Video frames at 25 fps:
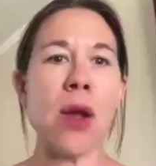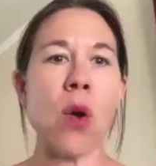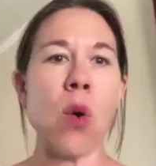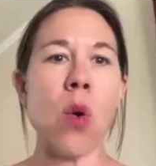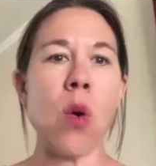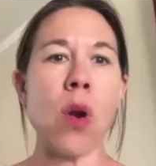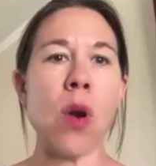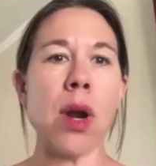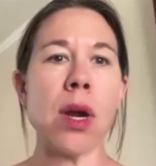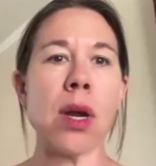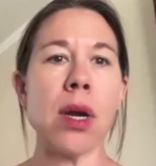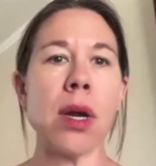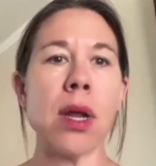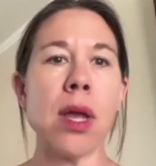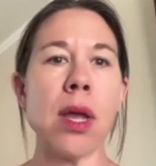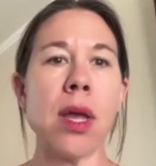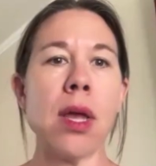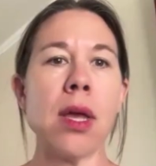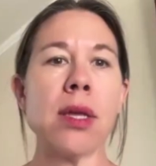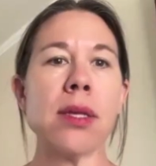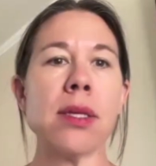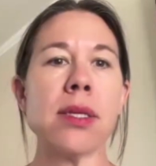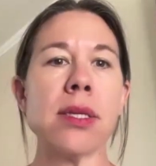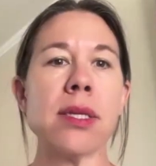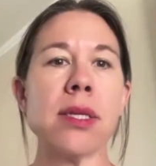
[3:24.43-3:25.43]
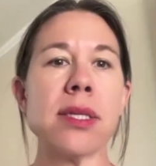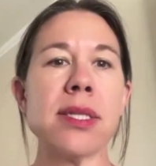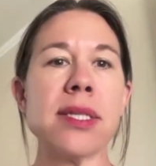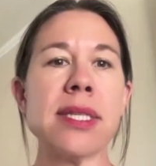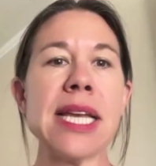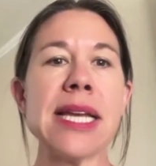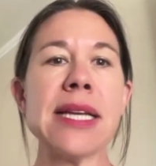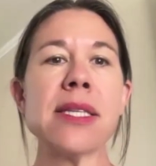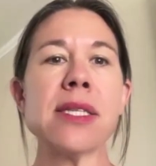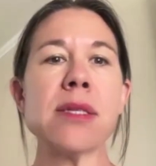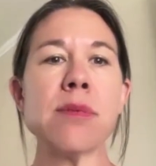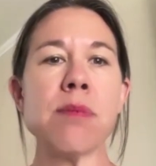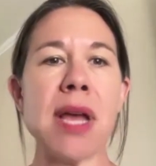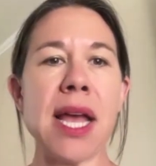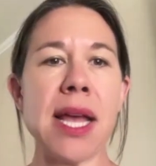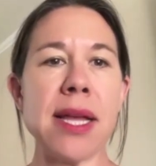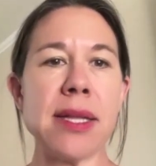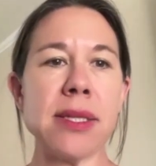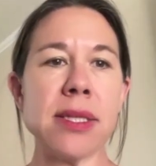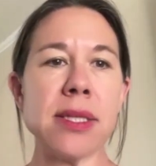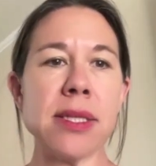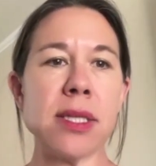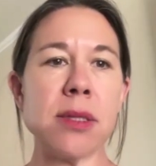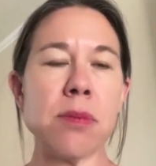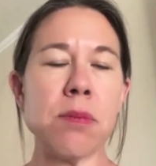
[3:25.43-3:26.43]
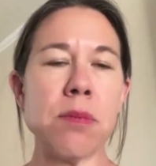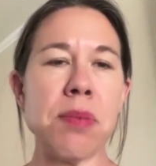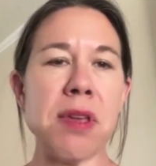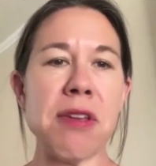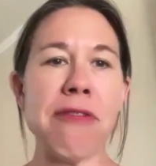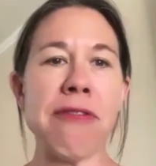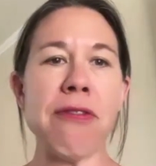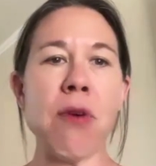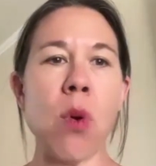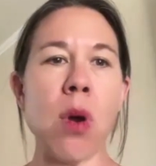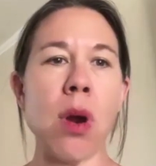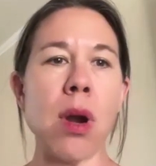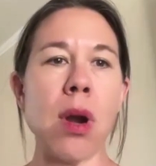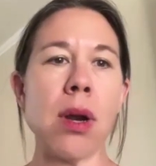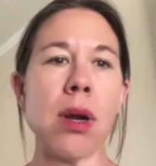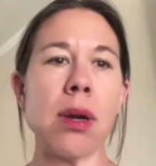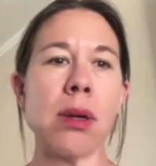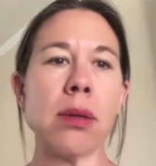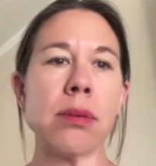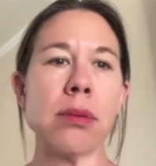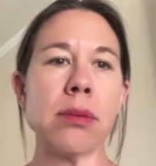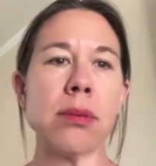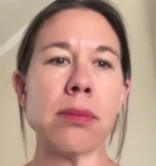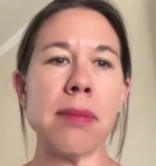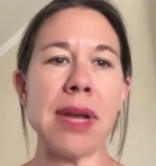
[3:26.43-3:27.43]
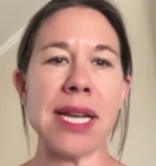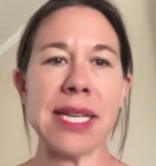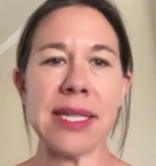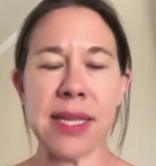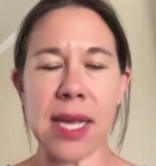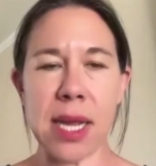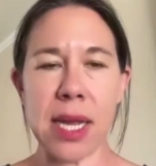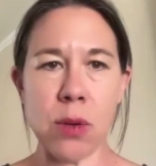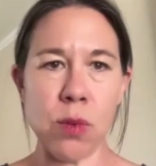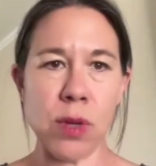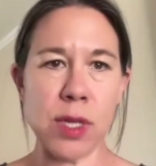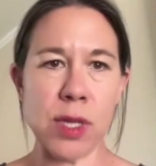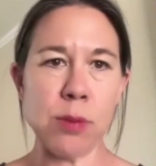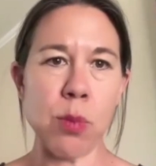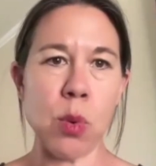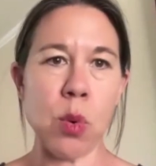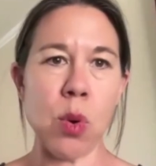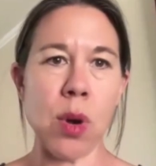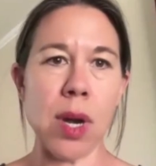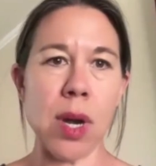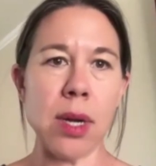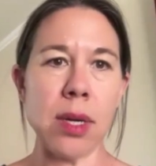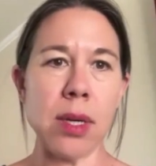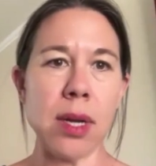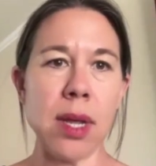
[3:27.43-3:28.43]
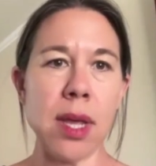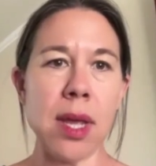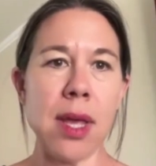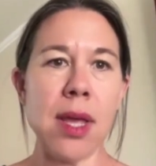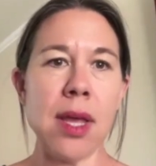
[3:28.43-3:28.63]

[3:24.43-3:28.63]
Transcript: Or 6 months before my son was born.